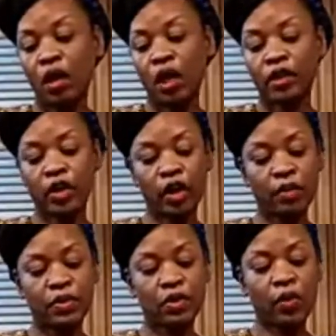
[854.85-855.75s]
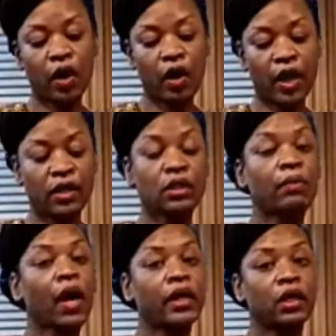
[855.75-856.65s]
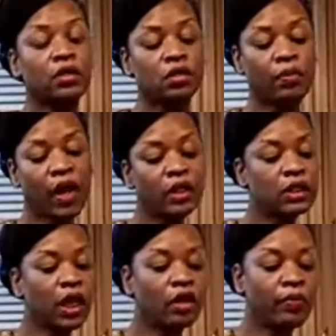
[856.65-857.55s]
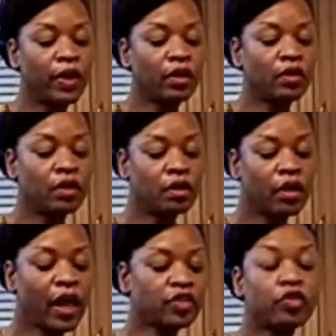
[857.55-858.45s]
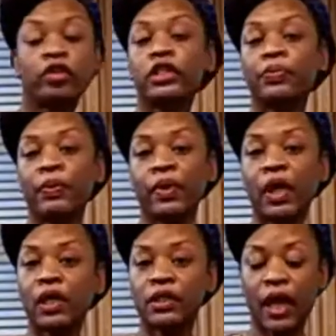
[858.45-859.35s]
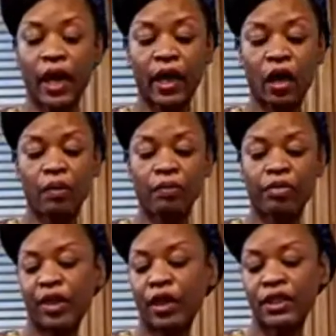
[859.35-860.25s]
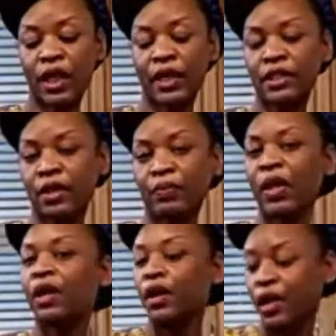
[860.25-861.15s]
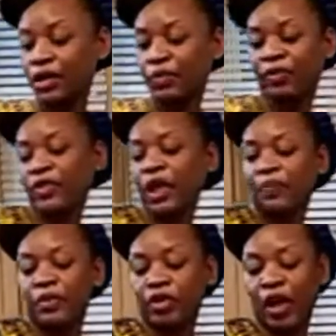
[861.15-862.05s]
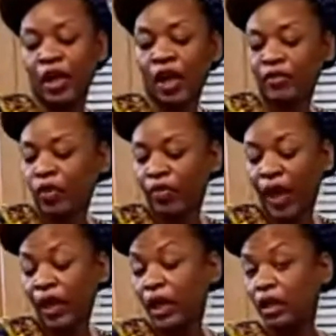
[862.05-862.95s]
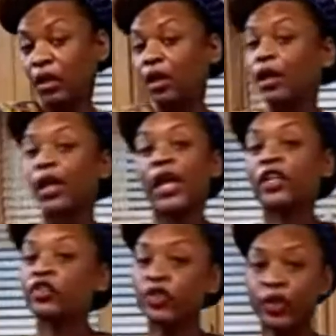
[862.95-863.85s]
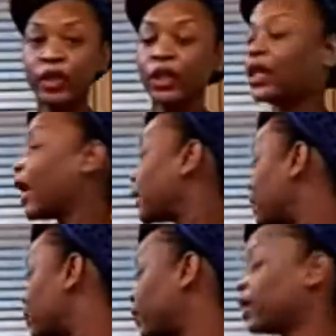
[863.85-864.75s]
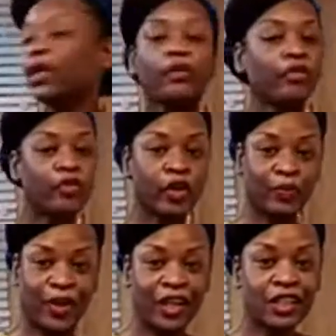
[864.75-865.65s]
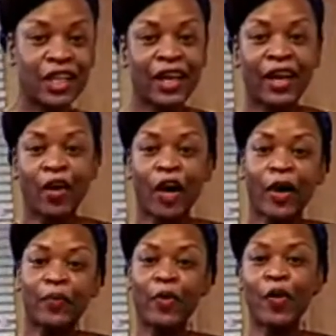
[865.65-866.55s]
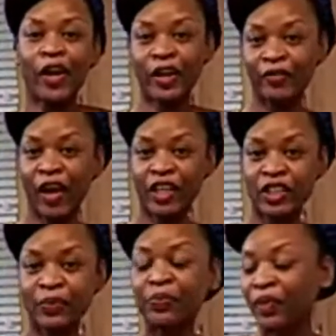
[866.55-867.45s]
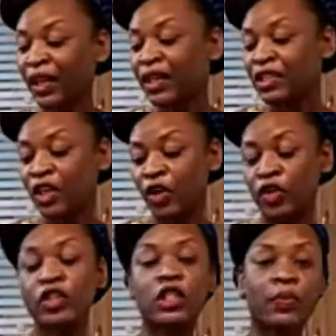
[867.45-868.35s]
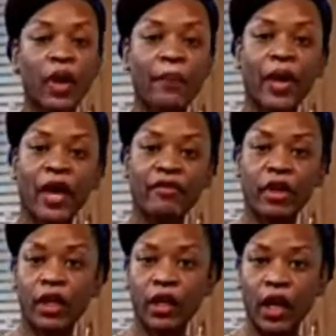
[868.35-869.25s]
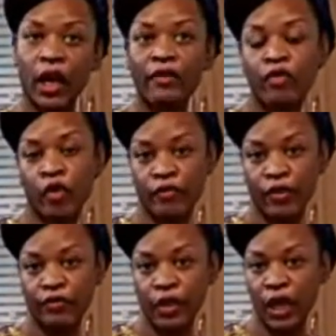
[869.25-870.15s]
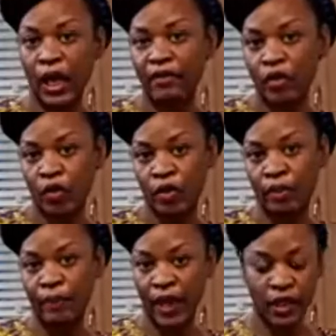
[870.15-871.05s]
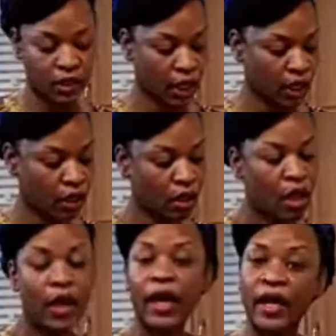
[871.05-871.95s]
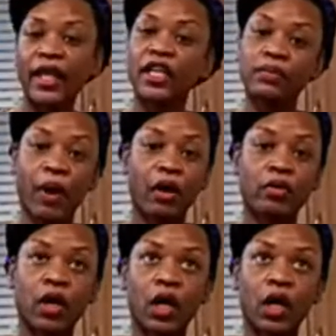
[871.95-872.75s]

turnips as well, and some onions. So my onions got a little bit extra crispy because I thinly spiced them. This is my first time trying the oven on that heat. It truly did not need to be in there for 40 minutes on convection. So usually when I have it in there at 450, I have it on the bake setting, and it takes about